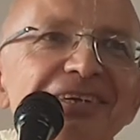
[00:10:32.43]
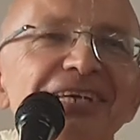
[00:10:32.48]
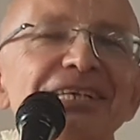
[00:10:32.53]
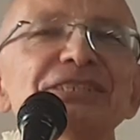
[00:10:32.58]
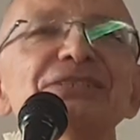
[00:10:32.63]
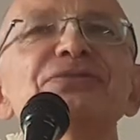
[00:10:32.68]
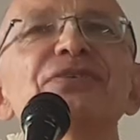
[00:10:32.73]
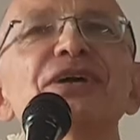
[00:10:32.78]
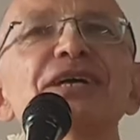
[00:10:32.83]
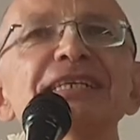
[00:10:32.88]

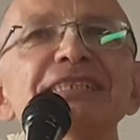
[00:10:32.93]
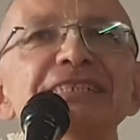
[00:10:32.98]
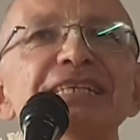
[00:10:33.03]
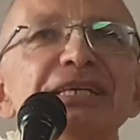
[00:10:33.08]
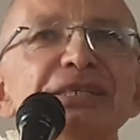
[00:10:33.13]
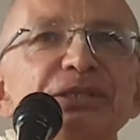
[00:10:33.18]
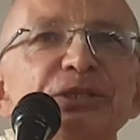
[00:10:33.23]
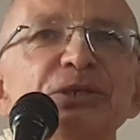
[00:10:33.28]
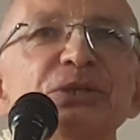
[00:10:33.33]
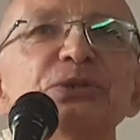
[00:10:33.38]
As far as
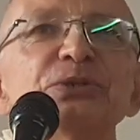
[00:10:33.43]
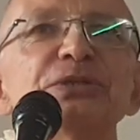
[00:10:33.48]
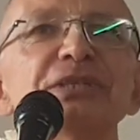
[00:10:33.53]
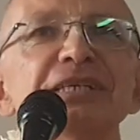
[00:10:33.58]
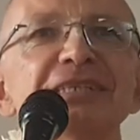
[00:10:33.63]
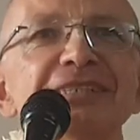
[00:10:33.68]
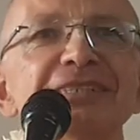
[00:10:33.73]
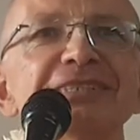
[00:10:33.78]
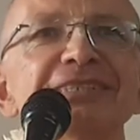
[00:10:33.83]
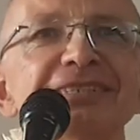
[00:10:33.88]
I know,
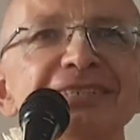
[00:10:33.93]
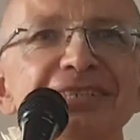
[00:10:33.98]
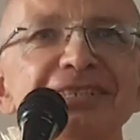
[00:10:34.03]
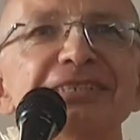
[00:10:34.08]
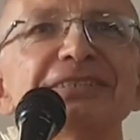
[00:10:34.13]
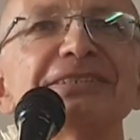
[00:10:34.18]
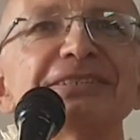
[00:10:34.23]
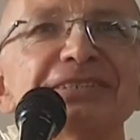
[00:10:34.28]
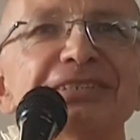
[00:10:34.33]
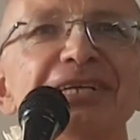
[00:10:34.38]
that is
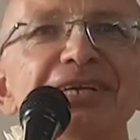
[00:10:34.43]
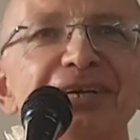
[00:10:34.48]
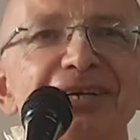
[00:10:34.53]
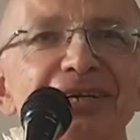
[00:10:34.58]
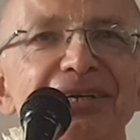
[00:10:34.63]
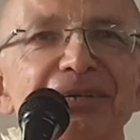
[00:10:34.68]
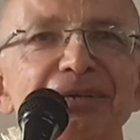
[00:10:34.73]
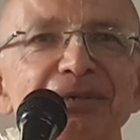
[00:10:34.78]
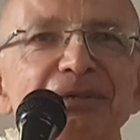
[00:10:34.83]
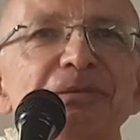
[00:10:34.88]
his
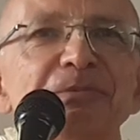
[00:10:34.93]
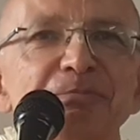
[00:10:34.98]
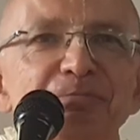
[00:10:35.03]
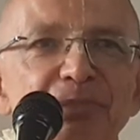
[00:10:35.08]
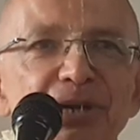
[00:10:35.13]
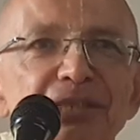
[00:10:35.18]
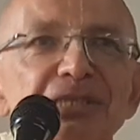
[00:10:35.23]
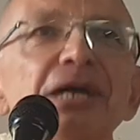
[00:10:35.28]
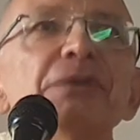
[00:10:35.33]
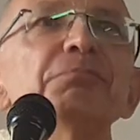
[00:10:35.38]

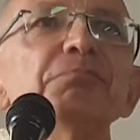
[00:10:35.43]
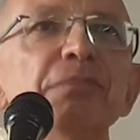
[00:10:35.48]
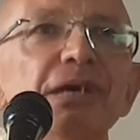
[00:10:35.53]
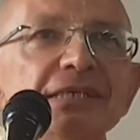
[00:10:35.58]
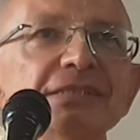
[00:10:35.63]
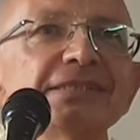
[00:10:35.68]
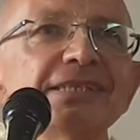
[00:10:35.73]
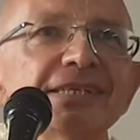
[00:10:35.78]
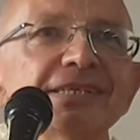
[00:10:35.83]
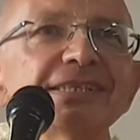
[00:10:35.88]
pranam
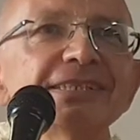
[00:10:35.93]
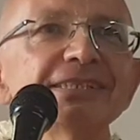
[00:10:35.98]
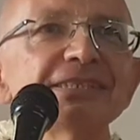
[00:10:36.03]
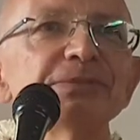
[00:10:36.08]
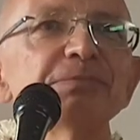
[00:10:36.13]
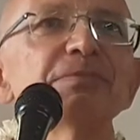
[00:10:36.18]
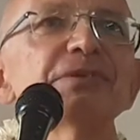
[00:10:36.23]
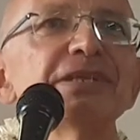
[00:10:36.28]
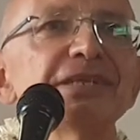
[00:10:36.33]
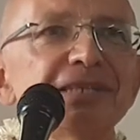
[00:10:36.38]
mantra.
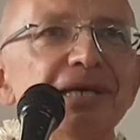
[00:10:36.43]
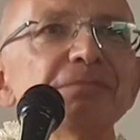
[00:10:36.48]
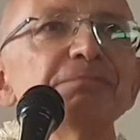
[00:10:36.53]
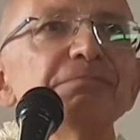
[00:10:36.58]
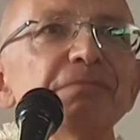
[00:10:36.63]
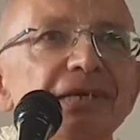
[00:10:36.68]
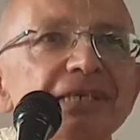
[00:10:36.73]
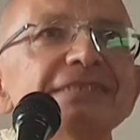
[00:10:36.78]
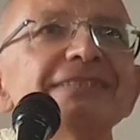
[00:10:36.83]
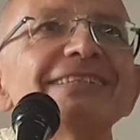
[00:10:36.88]
His
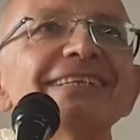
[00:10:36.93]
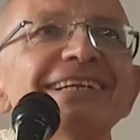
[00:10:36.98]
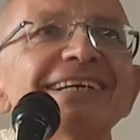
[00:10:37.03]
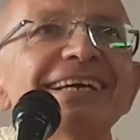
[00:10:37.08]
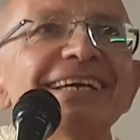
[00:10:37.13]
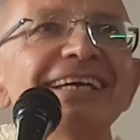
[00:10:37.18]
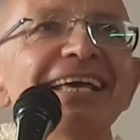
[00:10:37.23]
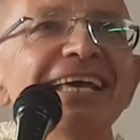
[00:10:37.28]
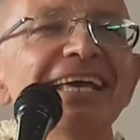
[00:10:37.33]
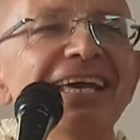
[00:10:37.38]
pranam
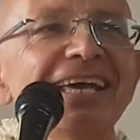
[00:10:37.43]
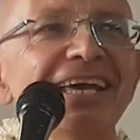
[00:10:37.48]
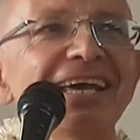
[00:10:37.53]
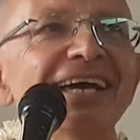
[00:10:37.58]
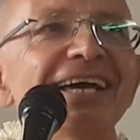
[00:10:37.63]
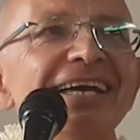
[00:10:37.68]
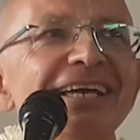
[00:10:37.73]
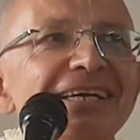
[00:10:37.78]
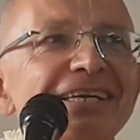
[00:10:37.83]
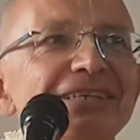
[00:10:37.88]

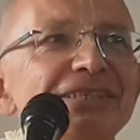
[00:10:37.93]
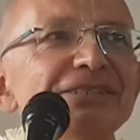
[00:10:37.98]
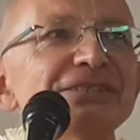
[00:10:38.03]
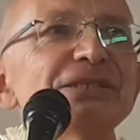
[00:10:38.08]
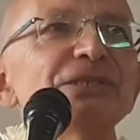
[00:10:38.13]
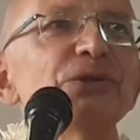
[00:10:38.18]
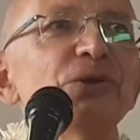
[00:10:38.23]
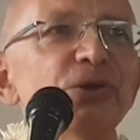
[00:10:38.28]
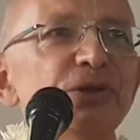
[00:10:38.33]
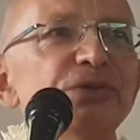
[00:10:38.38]
mantra is
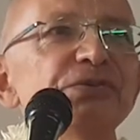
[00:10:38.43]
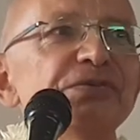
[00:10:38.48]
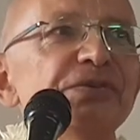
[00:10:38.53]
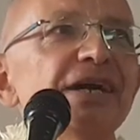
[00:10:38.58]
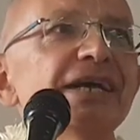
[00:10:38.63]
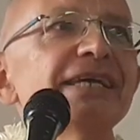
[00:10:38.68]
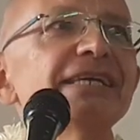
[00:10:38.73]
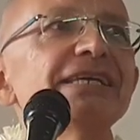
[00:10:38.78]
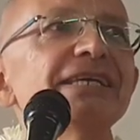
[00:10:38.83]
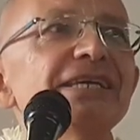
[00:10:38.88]

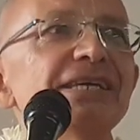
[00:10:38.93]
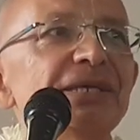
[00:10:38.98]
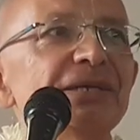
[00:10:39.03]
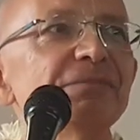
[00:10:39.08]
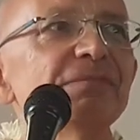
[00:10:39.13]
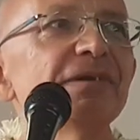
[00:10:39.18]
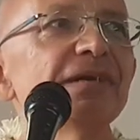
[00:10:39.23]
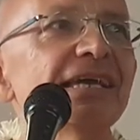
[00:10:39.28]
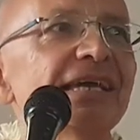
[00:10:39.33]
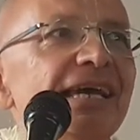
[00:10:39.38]
glorifying
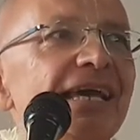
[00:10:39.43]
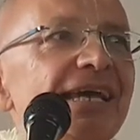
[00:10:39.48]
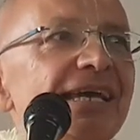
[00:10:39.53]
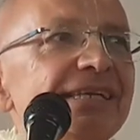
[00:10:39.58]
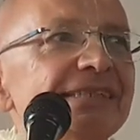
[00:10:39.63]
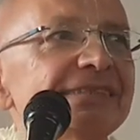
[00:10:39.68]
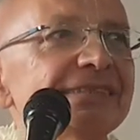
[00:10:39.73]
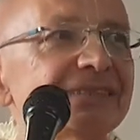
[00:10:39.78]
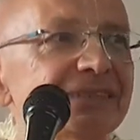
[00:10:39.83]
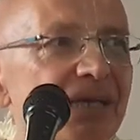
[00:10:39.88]
him
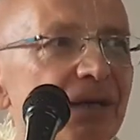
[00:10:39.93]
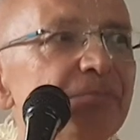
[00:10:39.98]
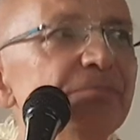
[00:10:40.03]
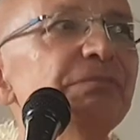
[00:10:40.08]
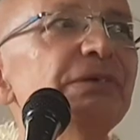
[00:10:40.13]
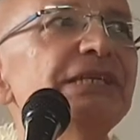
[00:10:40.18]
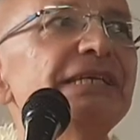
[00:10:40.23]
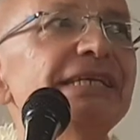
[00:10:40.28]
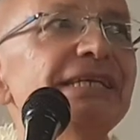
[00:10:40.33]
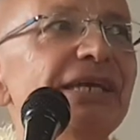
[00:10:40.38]
as
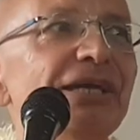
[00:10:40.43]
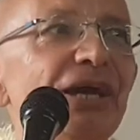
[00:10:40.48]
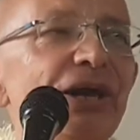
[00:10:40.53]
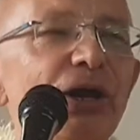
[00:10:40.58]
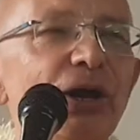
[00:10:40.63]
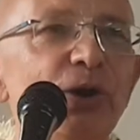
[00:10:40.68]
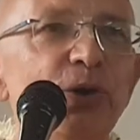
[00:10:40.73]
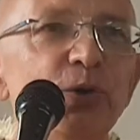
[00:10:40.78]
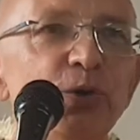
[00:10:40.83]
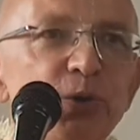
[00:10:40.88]
somebody
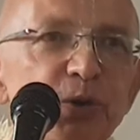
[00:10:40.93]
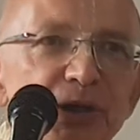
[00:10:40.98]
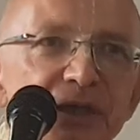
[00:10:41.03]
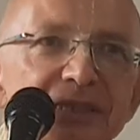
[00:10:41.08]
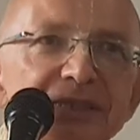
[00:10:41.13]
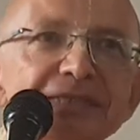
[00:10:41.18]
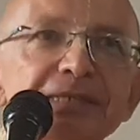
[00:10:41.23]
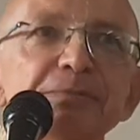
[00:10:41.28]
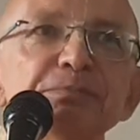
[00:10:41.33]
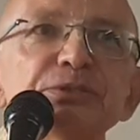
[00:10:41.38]
who
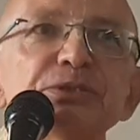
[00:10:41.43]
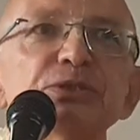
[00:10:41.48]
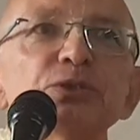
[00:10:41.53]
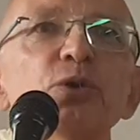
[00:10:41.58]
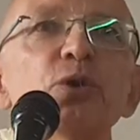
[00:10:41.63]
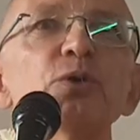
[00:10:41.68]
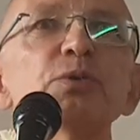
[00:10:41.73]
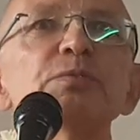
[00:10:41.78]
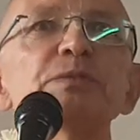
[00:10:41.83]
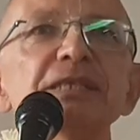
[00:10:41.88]
is
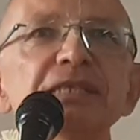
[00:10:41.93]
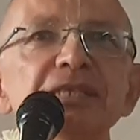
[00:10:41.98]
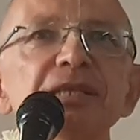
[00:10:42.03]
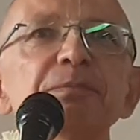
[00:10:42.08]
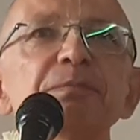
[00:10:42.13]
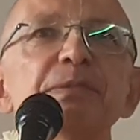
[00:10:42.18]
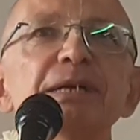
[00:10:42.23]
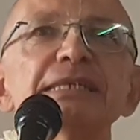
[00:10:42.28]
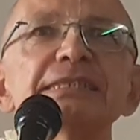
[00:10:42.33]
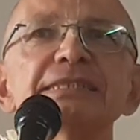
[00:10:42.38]
absorbed in the
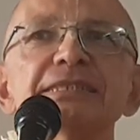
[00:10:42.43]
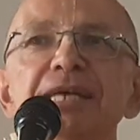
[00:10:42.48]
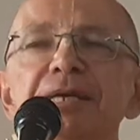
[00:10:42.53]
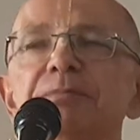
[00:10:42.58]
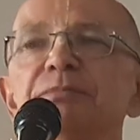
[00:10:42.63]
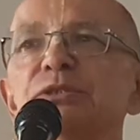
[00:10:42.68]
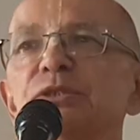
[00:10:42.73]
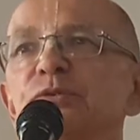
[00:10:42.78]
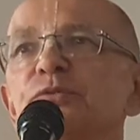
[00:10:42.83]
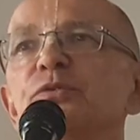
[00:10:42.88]

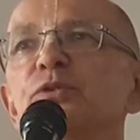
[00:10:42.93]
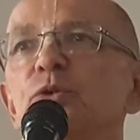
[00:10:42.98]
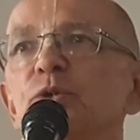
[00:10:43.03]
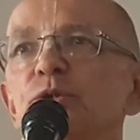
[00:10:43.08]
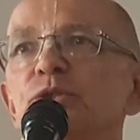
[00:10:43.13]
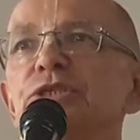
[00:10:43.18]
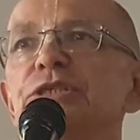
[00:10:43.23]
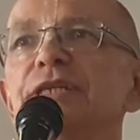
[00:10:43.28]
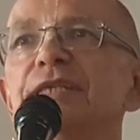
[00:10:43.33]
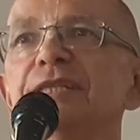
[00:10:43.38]
pastimes of
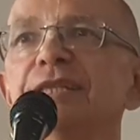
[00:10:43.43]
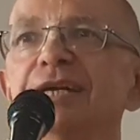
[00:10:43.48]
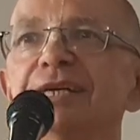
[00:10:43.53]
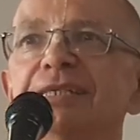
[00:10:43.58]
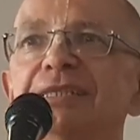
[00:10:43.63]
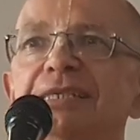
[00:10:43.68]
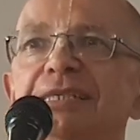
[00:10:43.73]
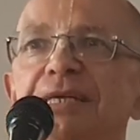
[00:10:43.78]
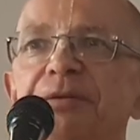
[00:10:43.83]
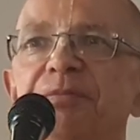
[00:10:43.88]
Lord
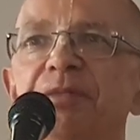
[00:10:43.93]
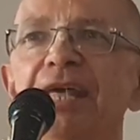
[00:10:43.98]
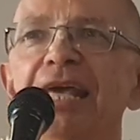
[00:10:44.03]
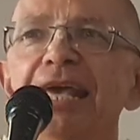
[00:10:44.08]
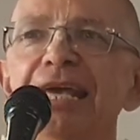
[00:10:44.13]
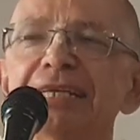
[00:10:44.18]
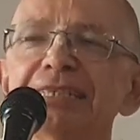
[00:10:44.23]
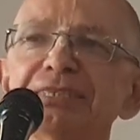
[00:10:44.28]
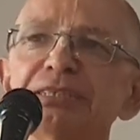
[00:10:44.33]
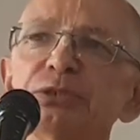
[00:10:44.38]
Chaitanya.
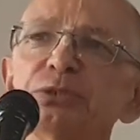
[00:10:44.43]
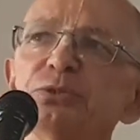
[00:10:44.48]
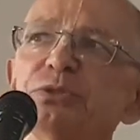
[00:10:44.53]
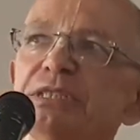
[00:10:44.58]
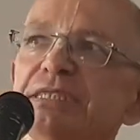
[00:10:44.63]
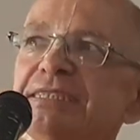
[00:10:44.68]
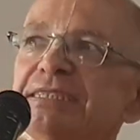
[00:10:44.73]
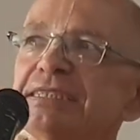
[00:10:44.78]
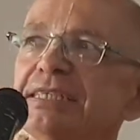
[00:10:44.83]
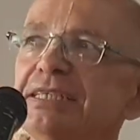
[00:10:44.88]
And through
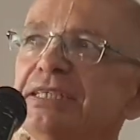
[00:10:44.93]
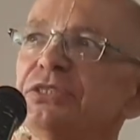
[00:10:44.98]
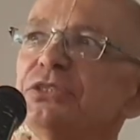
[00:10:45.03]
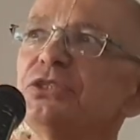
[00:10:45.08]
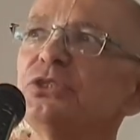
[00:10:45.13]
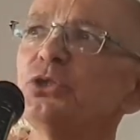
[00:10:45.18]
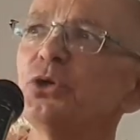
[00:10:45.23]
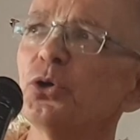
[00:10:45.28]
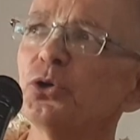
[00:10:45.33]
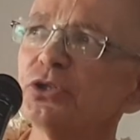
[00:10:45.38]
this
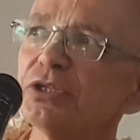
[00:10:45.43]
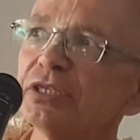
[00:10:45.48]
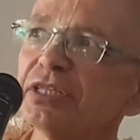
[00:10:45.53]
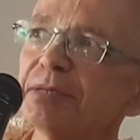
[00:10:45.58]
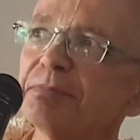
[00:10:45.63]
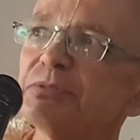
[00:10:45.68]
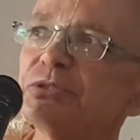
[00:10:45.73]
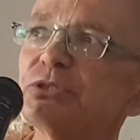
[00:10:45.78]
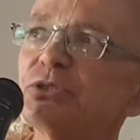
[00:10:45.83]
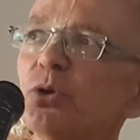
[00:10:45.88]
internal
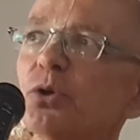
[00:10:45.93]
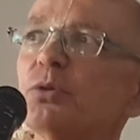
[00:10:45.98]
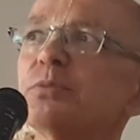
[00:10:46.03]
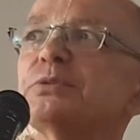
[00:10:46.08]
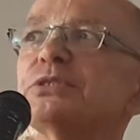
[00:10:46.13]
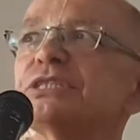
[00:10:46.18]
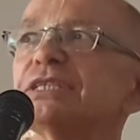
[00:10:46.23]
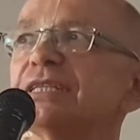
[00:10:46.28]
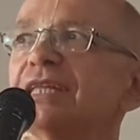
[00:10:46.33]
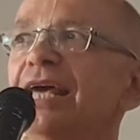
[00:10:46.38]

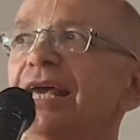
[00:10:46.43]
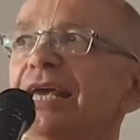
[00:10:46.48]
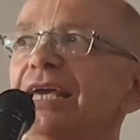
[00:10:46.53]
absorption